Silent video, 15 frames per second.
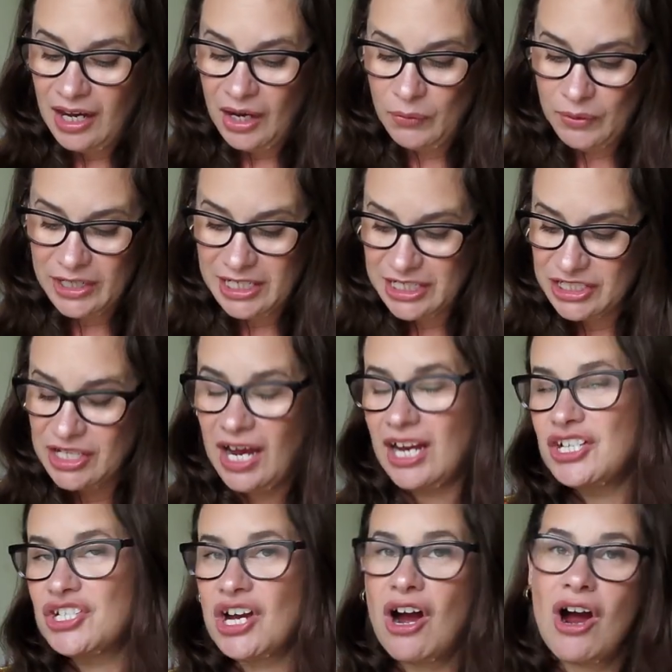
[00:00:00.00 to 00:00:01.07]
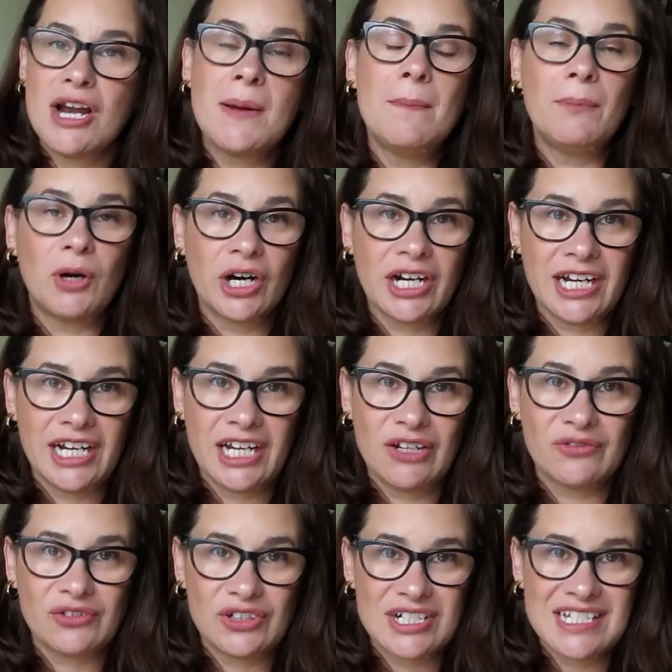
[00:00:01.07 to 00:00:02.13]
I wanted to touch on
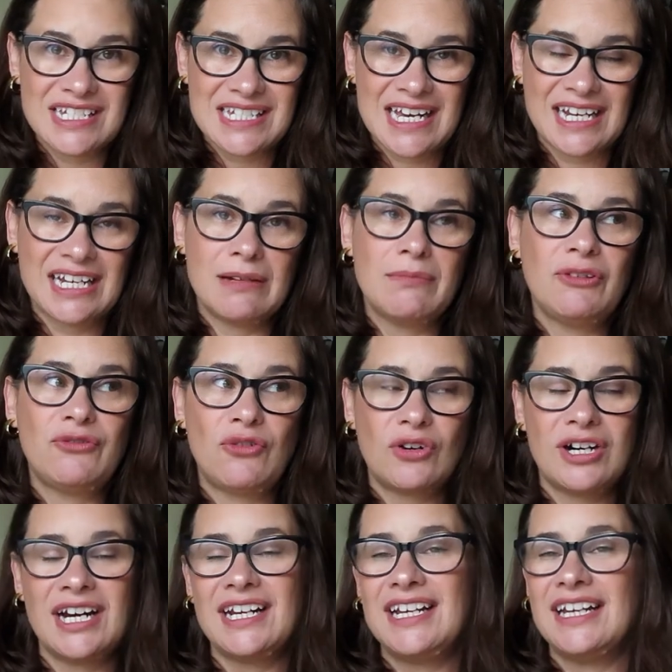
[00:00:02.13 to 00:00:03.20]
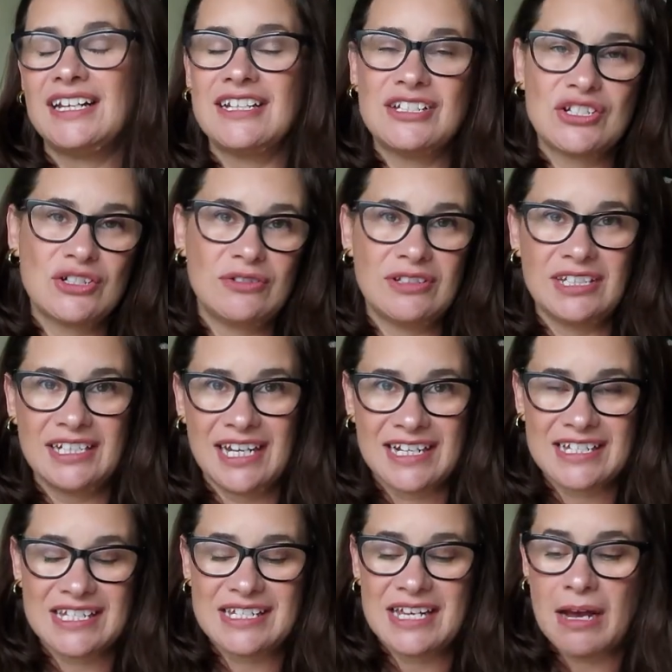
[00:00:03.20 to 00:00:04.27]
marketing for a second before I get into the
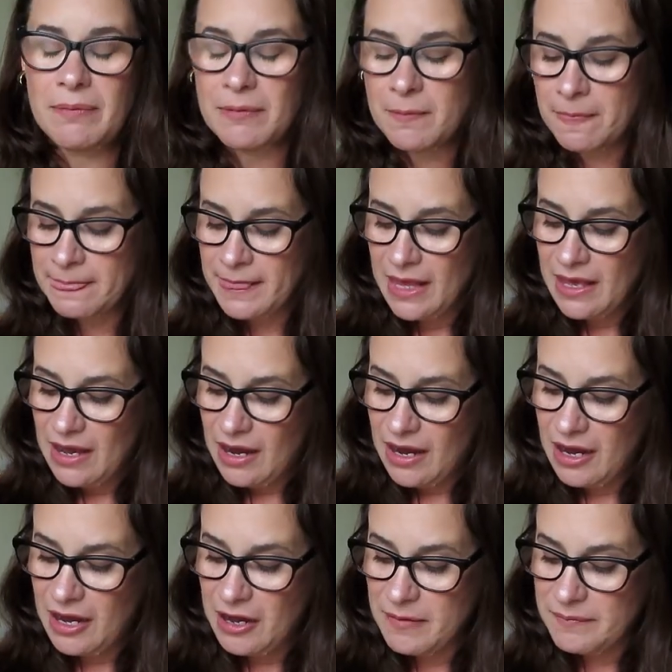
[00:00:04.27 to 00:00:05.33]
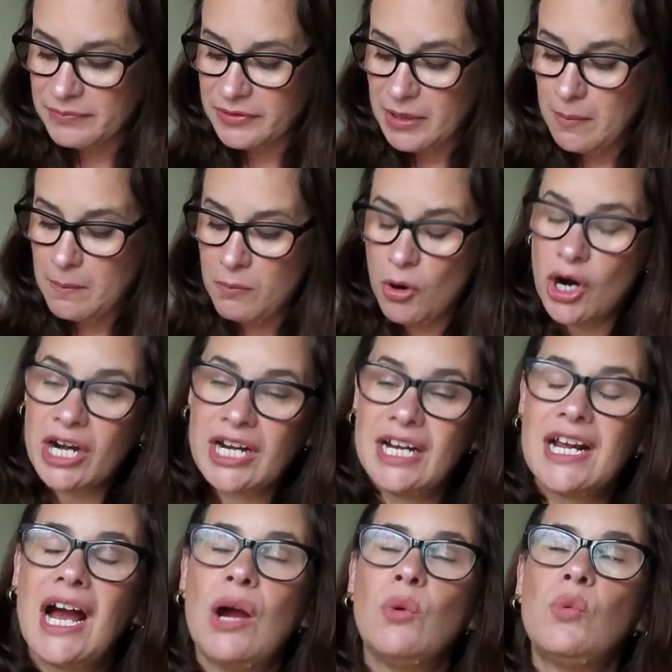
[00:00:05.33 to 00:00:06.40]
next step. Um,
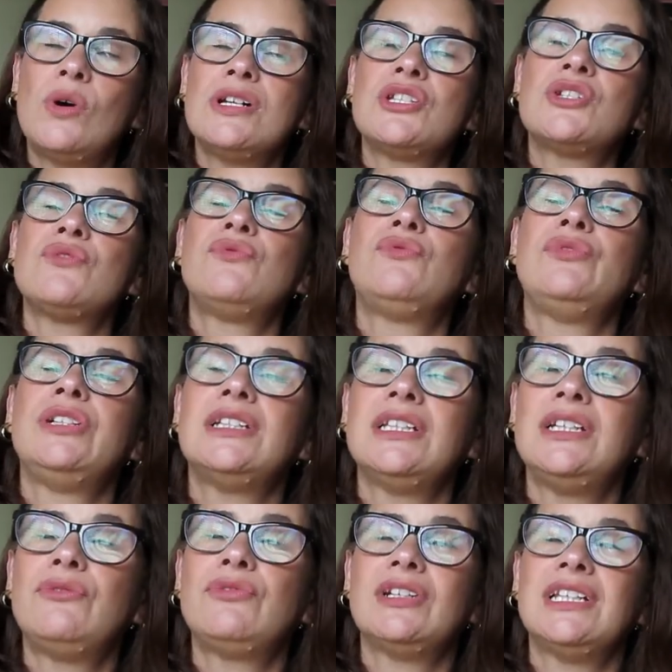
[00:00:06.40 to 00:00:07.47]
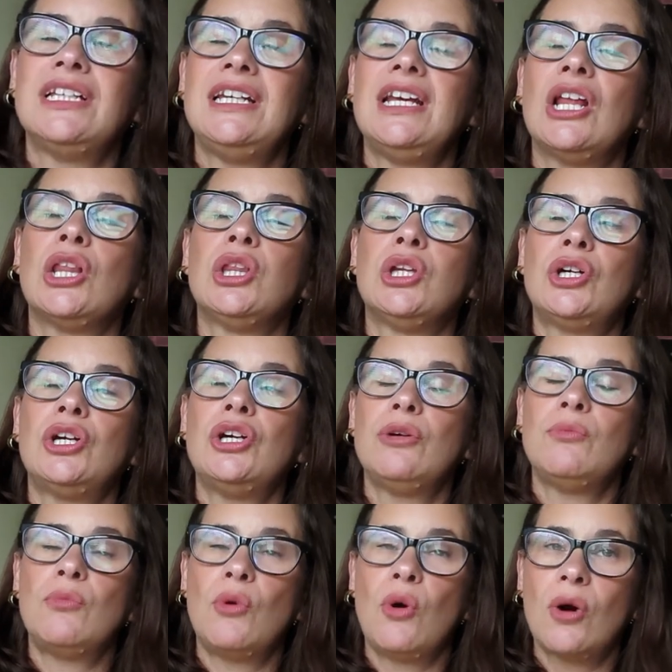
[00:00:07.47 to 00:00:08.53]
marketing, I want to really, really
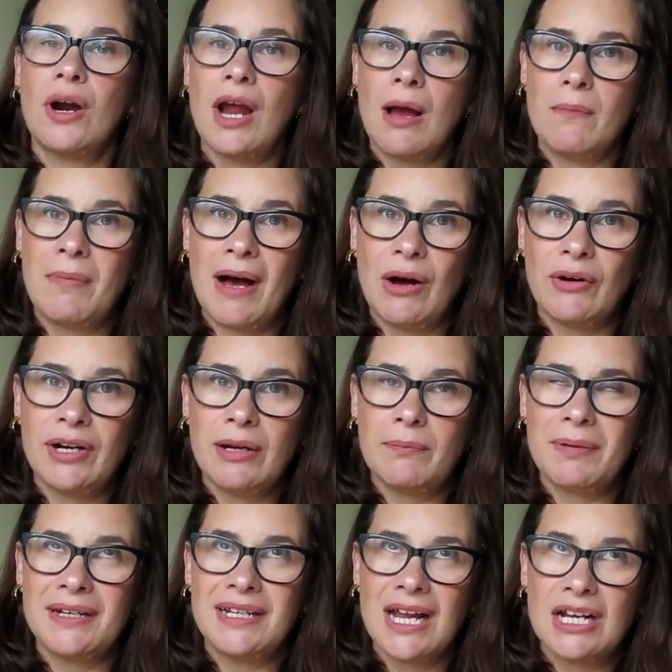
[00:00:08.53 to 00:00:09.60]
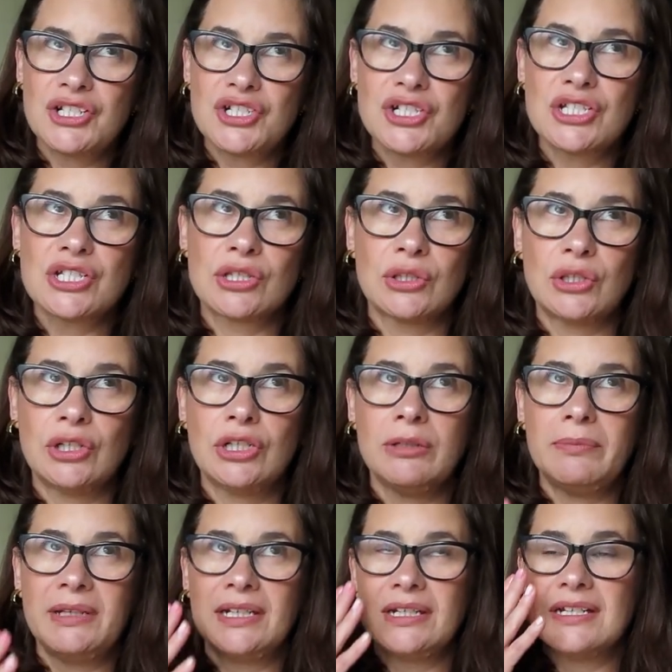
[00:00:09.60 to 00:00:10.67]
learn more about it, but not just
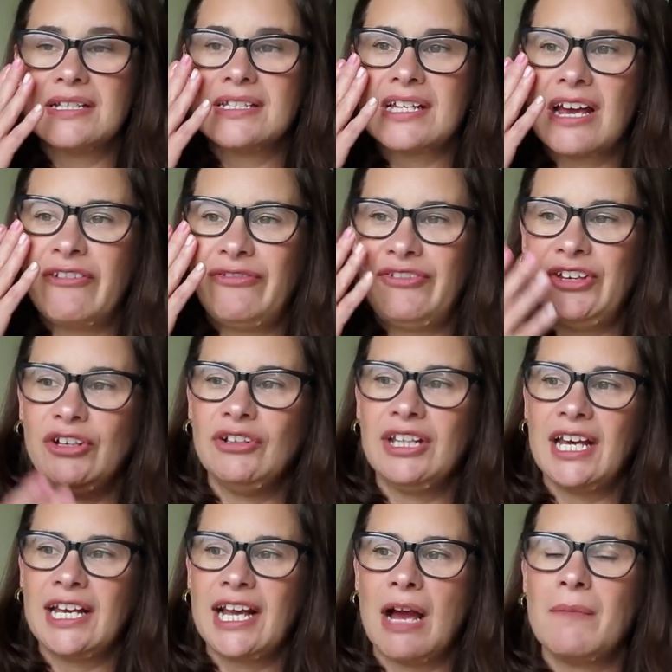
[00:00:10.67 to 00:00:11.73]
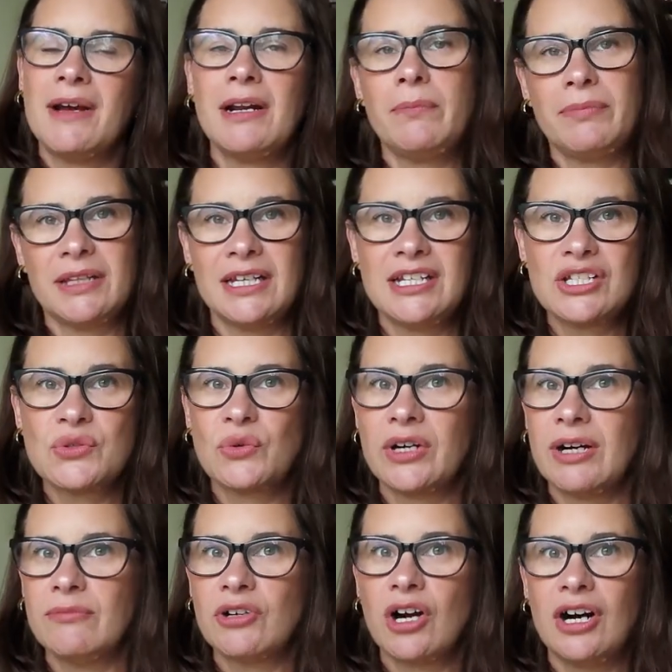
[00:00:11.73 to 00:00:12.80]
learn, because I feel like I'm at a place
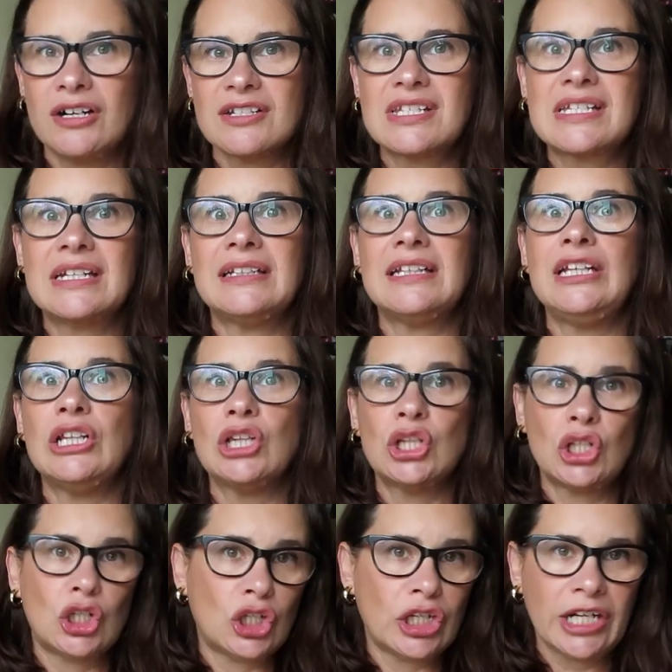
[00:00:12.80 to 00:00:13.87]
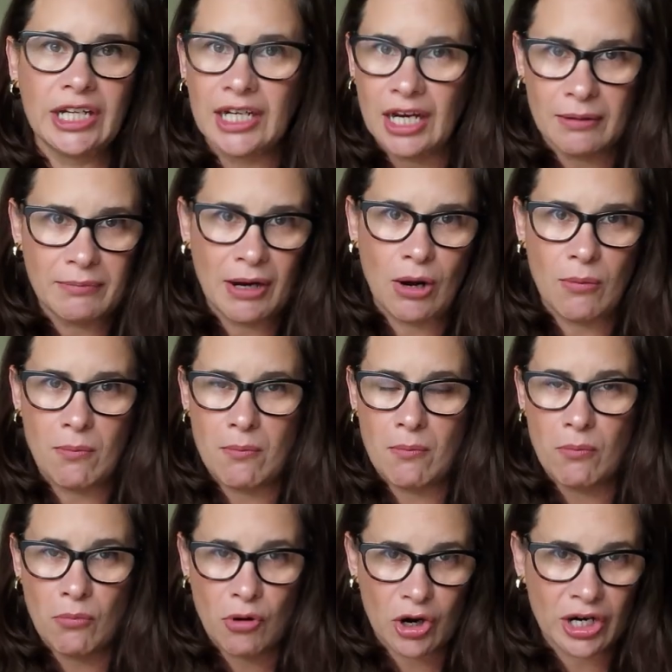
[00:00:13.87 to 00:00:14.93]
where I'm constantly learning about
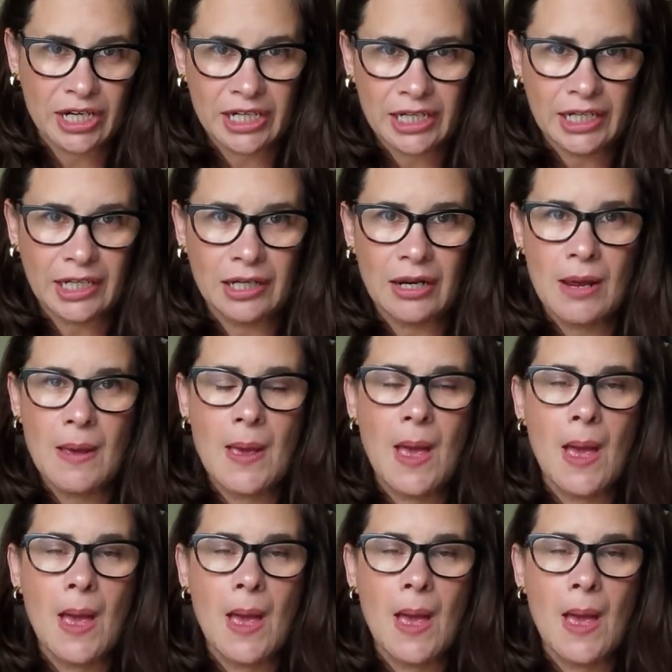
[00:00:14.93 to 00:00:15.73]
marketing,